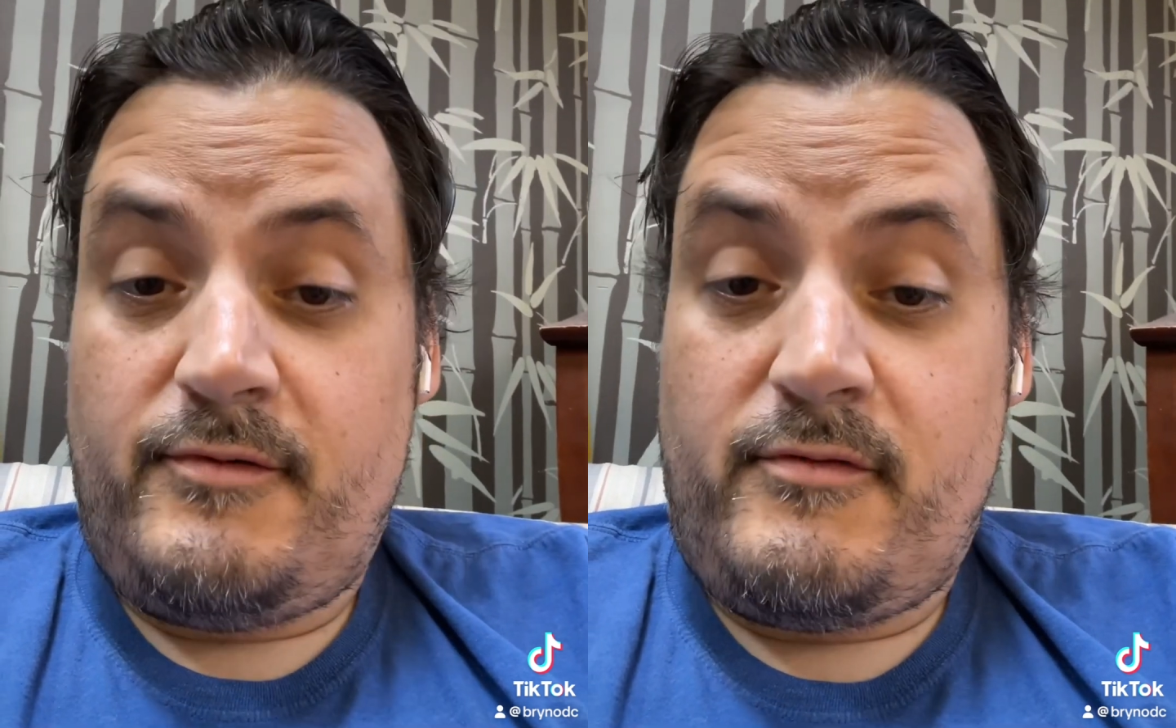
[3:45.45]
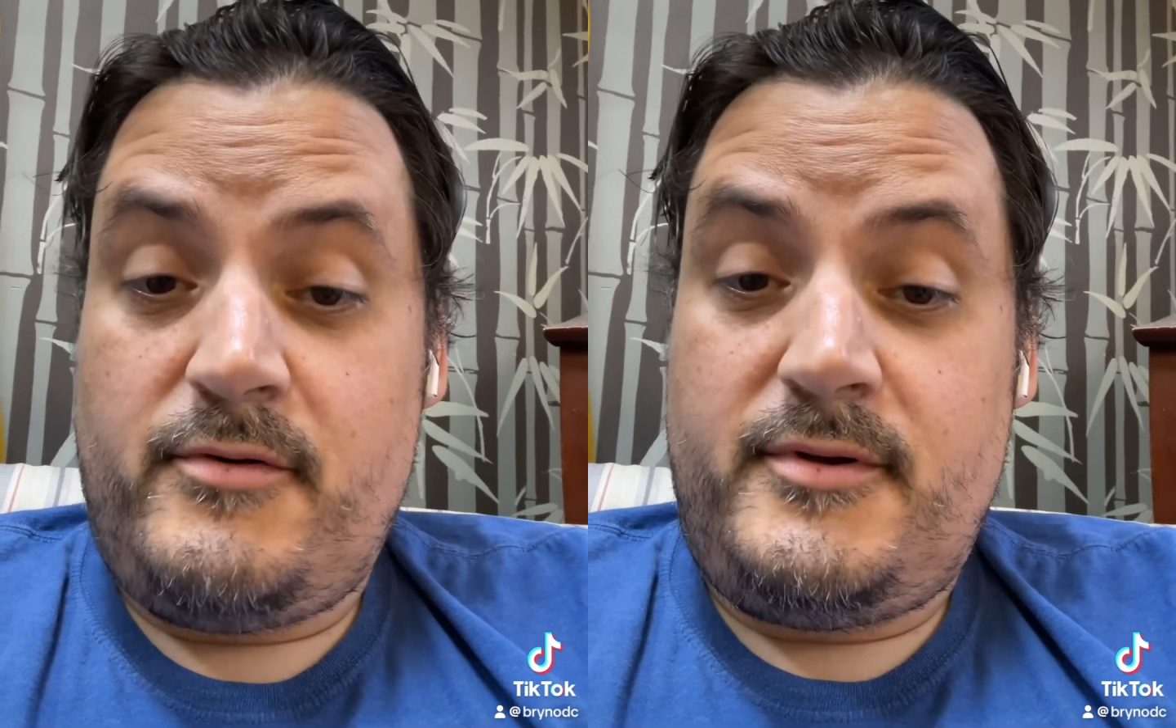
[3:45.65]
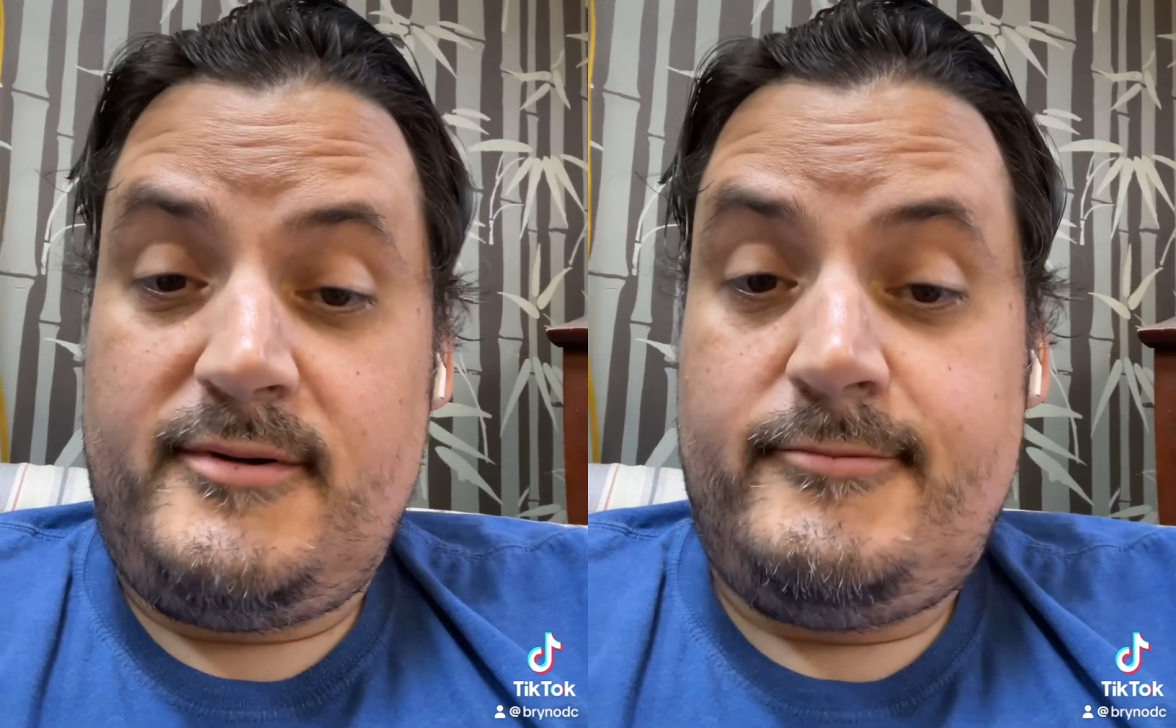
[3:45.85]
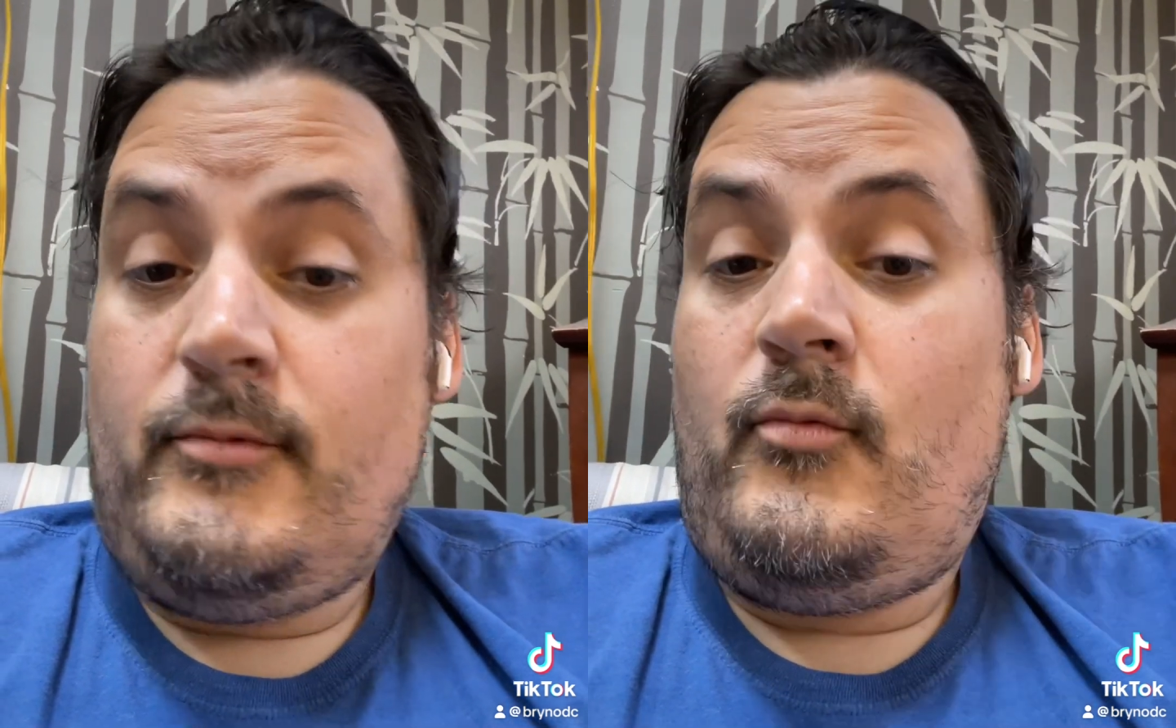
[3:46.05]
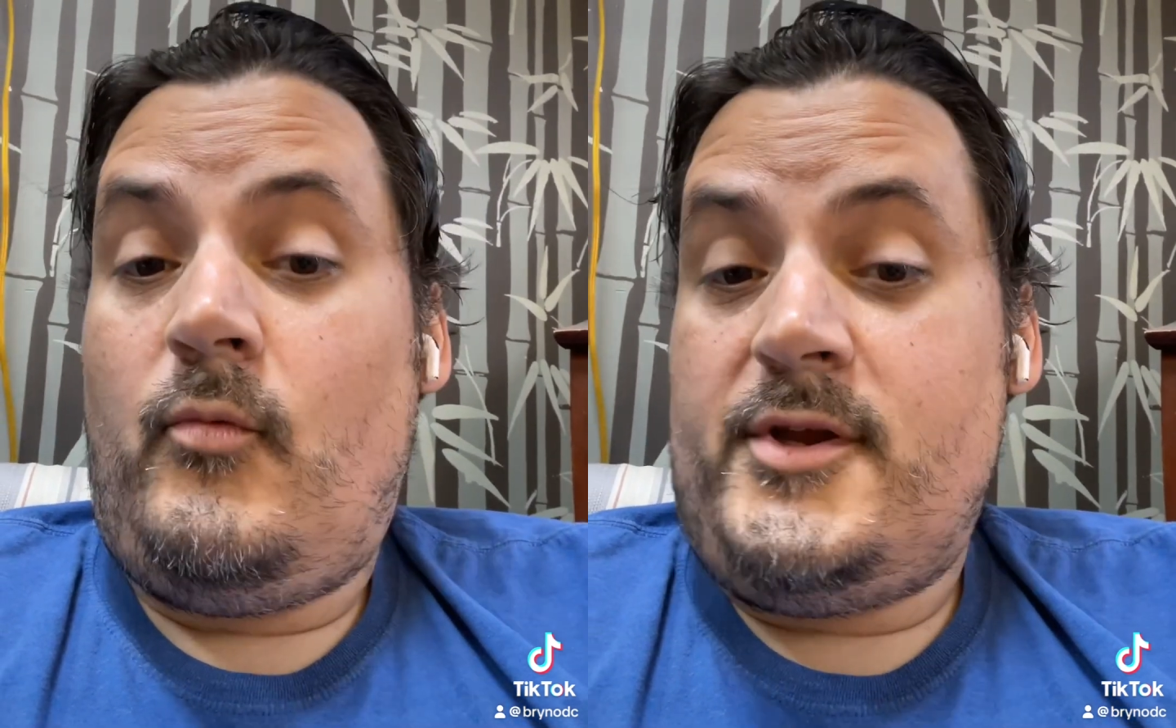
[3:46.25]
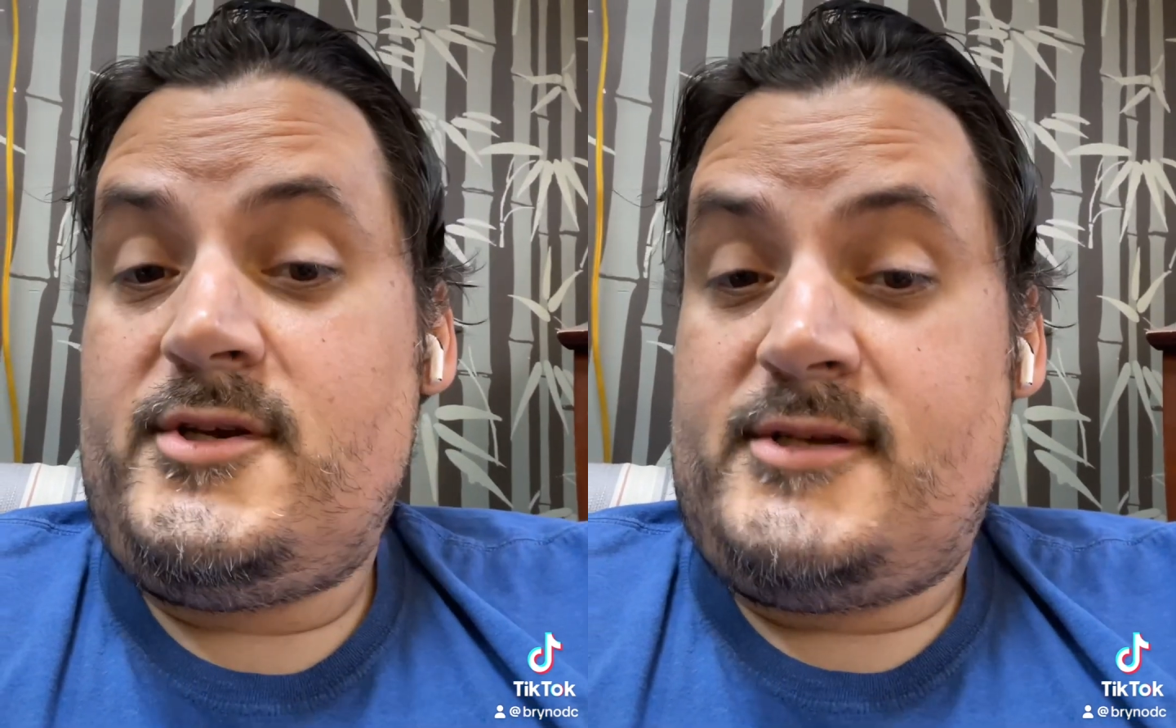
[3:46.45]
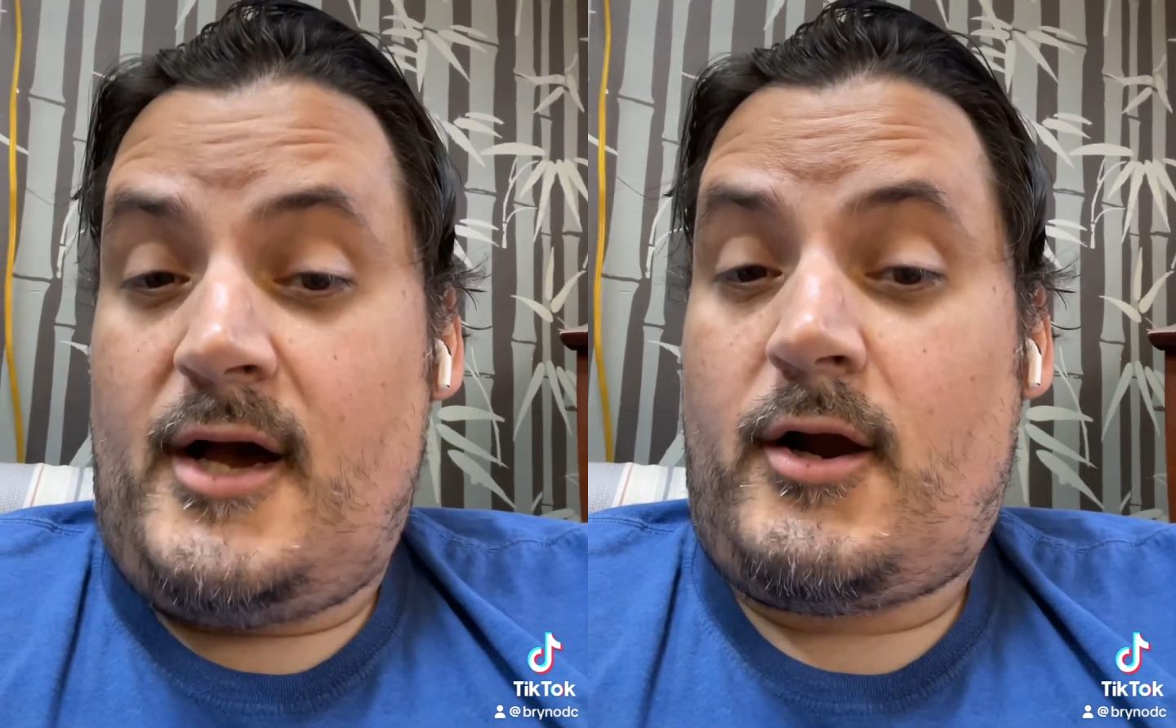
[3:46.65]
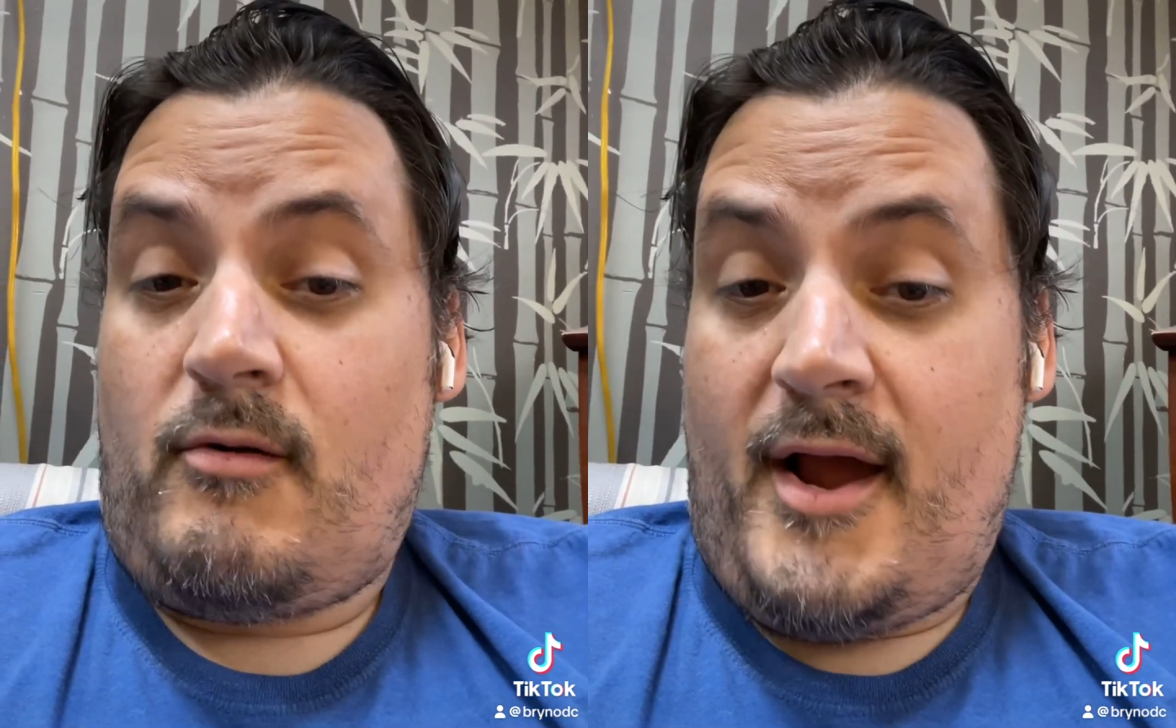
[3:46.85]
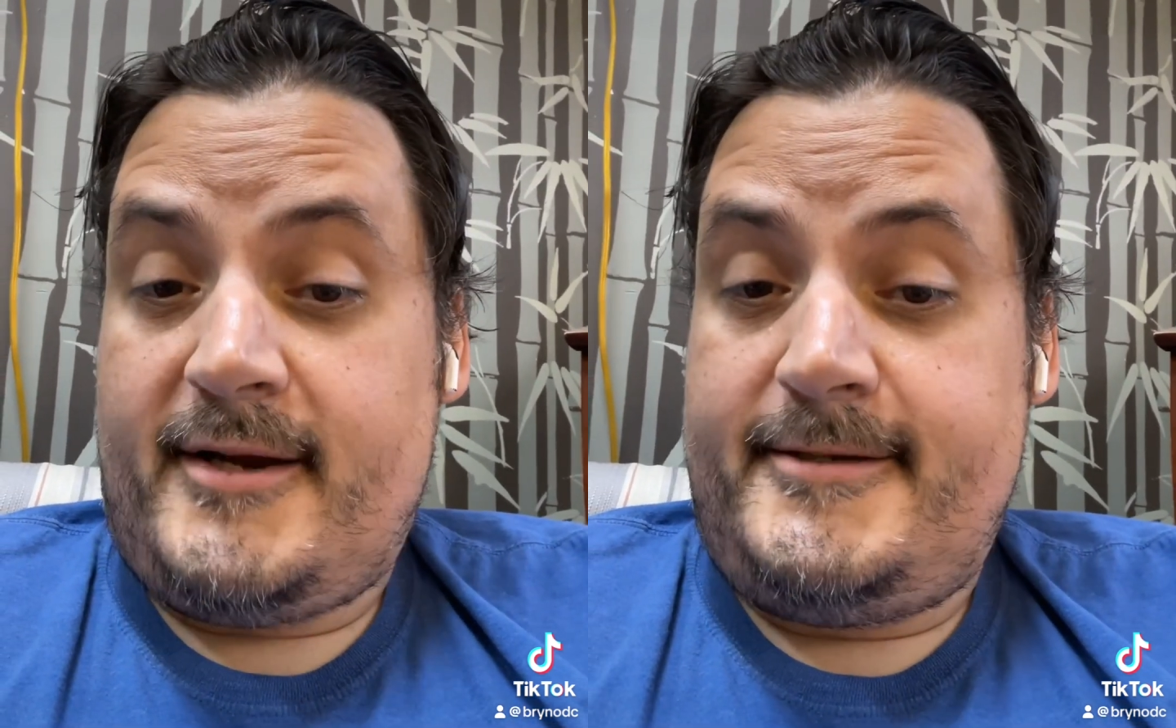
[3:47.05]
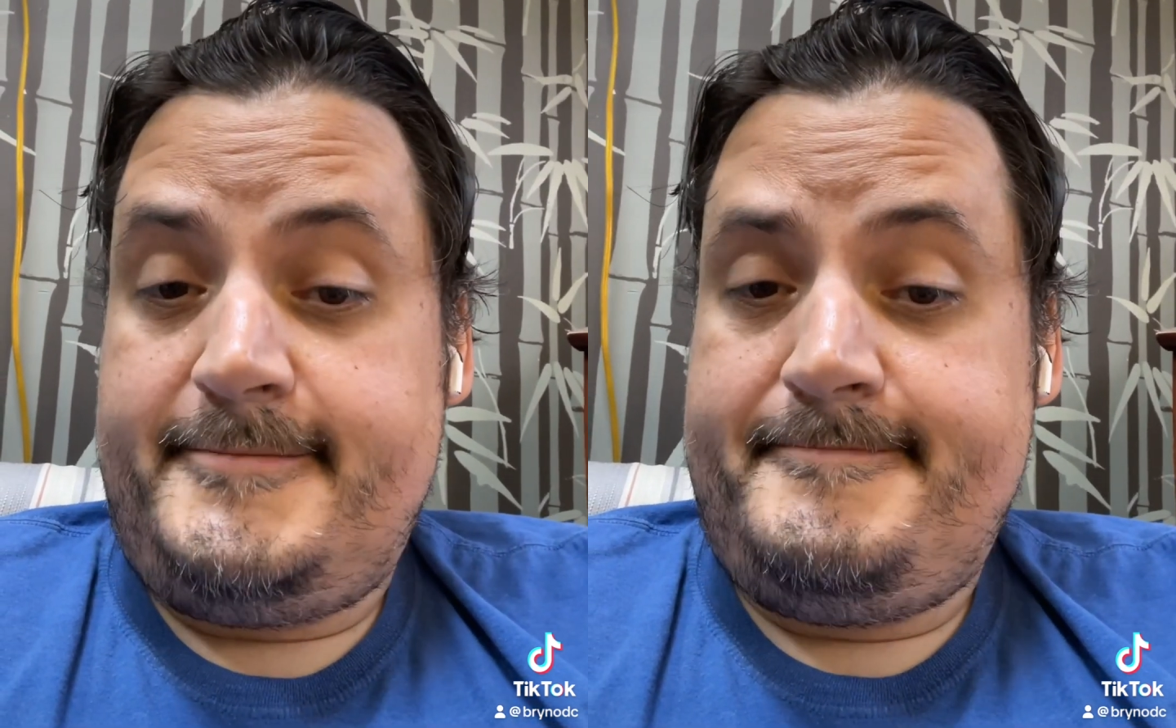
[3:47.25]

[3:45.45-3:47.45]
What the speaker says: fruit, which is not correct.